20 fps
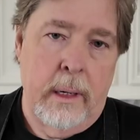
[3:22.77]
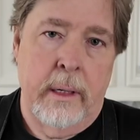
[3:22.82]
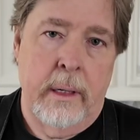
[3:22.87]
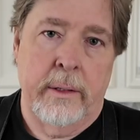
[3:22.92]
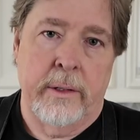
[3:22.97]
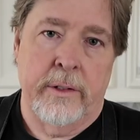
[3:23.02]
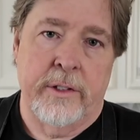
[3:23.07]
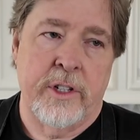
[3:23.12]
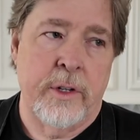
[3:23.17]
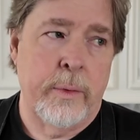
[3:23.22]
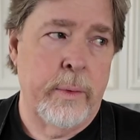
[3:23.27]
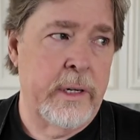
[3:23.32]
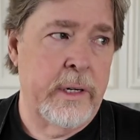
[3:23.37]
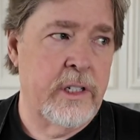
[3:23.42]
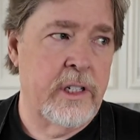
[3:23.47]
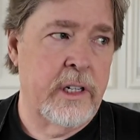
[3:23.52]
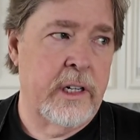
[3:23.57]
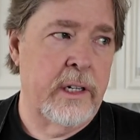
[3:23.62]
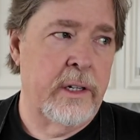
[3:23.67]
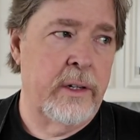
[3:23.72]
There's 2 ways
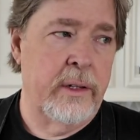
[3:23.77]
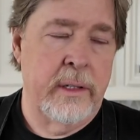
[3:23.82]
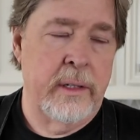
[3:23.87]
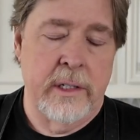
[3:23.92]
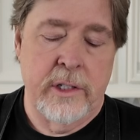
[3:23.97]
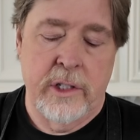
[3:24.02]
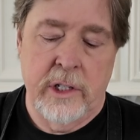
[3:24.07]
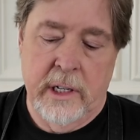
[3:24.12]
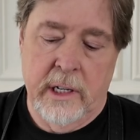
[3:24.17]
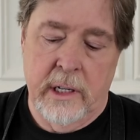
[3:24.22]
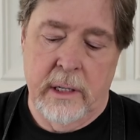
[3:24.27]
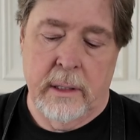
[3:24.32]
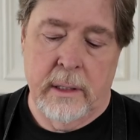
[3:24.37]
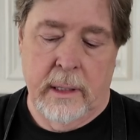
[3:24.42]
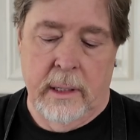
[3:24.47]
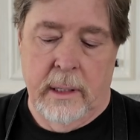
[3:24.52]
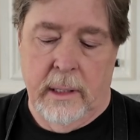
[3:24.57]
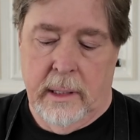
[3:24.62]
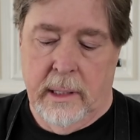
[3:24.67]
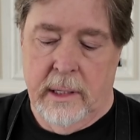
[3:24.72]
you could do this. You could
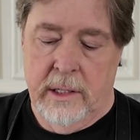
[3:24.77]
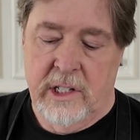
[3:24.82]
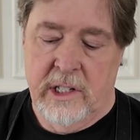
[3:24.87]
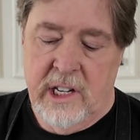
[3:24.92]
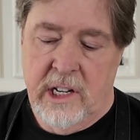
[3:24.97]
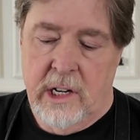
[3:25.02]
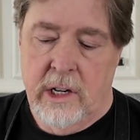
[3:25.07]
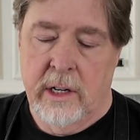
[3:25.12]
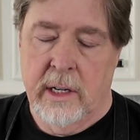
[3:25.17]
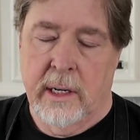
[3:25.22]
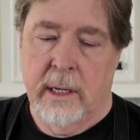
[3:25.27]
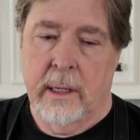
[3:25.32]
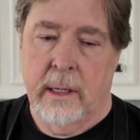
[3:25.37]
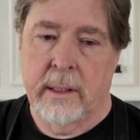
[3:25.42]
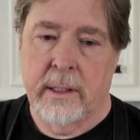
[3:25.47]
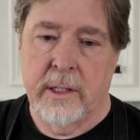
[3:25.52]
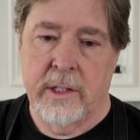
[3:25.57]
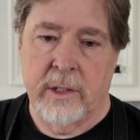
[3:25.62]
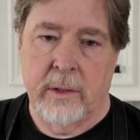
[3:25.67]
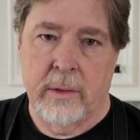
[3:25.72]
continue to cook
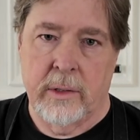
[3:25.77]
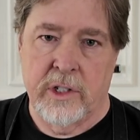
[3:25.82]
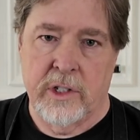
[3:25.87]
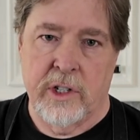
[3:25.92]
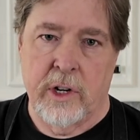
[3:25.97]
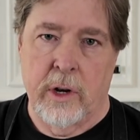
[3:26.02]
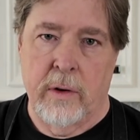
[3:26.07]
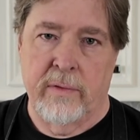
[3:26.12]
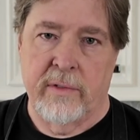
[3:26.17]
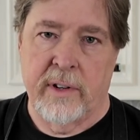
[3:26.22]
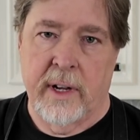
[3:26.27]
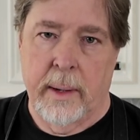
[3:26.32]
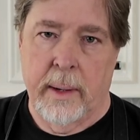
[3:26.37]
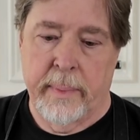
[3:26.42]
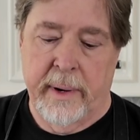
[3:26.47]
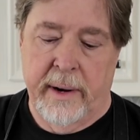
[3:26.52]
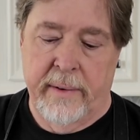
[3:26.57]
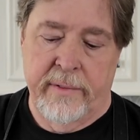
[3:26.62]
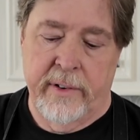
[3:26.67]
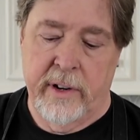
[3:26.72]
this on the stovetop
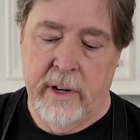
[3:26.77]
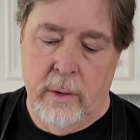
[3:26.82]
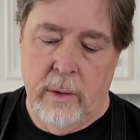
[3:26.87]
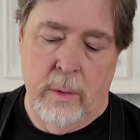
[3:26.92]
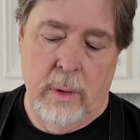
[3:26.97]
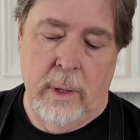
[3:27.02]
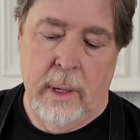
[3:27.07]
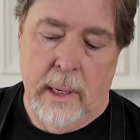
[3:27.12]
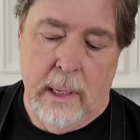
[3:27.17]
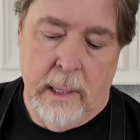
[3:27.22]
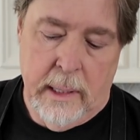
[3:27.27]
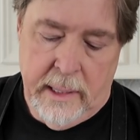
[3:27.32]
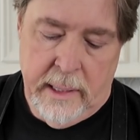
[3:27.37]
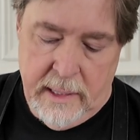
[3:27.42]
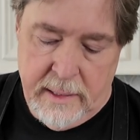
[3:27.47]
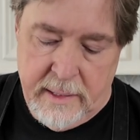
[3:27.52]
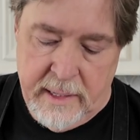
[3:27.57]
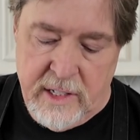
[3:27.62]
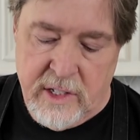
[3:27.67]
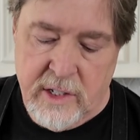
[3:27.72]
after you
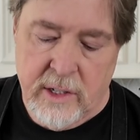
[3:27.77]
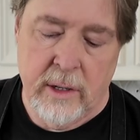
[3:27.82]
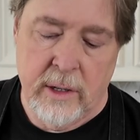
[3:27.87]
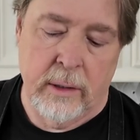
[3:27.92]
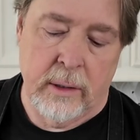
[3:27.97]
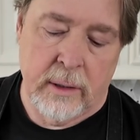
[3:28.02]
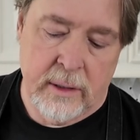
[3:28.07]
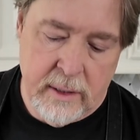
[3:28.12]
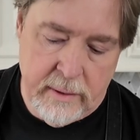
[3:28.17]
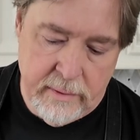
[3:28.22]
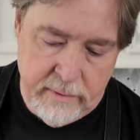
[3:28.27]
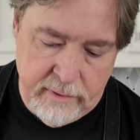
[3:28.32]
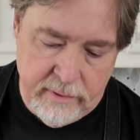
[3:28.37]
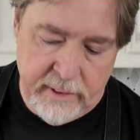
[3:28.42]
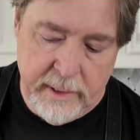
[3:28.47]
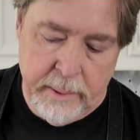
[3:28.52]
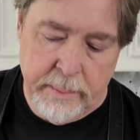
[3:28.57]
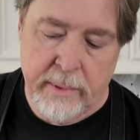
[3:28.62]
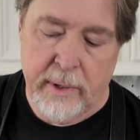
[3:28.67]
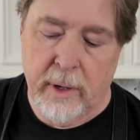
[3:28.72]
get these cooked,
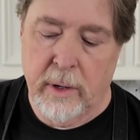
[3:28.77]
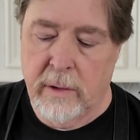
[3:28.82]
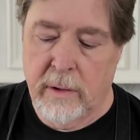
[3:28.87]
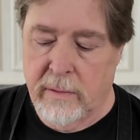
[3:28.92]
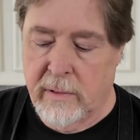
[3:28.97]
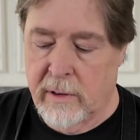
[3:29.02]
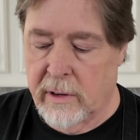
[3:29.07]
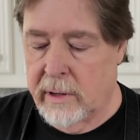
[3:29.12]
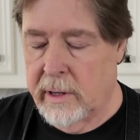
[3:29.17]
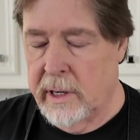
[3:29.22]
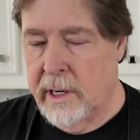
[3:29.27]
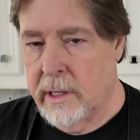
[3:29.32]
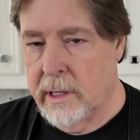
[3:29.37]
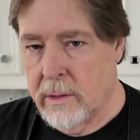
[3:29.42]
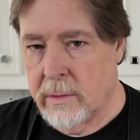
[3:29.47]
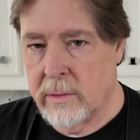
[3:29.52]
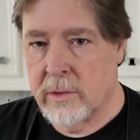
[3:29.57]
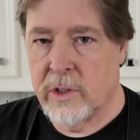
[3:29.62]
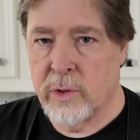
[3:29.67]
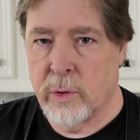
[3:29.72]
flipped over,
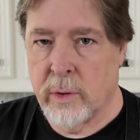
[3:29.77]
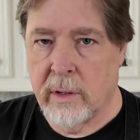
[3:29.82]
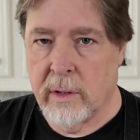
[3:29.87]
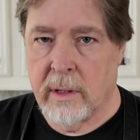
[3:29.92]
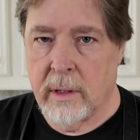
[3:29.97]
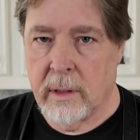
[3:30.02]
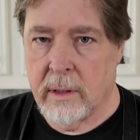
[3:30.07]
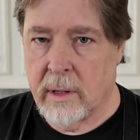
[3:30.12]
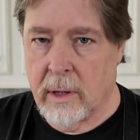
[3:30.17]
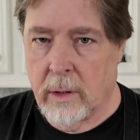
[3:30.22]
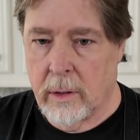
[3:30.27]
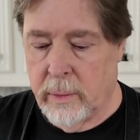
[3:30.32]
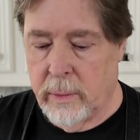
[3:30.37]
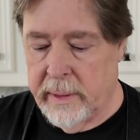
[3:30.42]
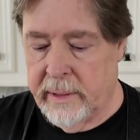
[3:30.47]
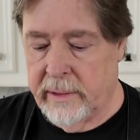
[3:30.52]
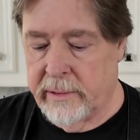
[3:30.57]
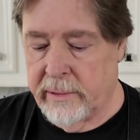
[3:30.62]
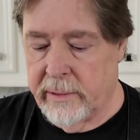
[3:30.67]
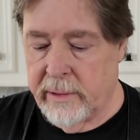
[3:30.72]
sort of cooked all the
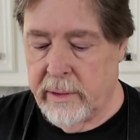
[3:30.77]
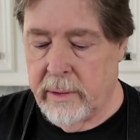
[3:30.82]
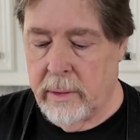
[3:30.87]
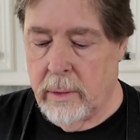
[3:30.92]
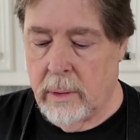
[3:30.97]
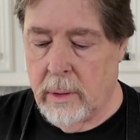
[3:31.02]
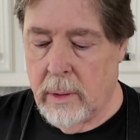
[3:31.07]
way through,